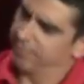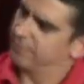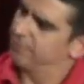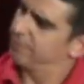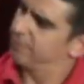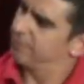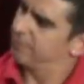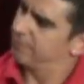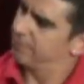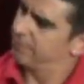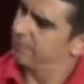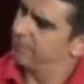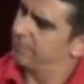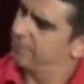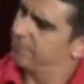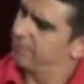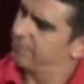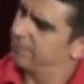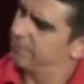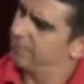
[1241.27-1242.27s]

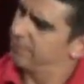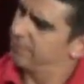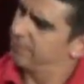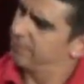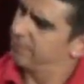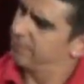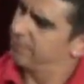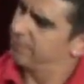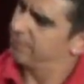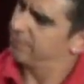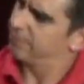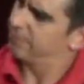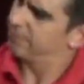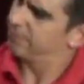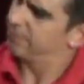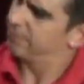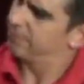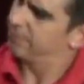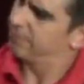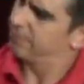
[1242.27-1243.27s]
(silent)